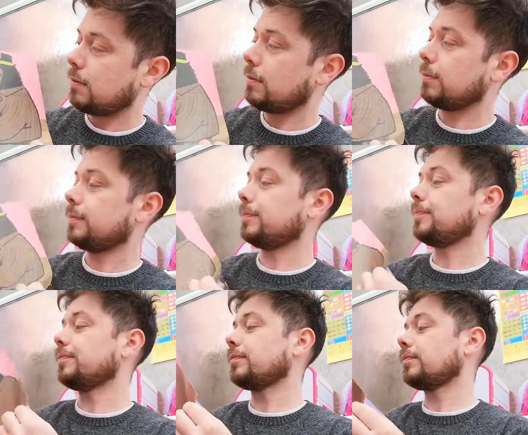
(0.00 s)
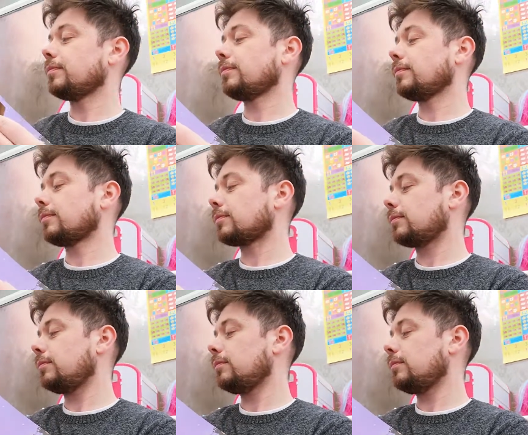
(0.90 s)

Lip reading: (no one is talking)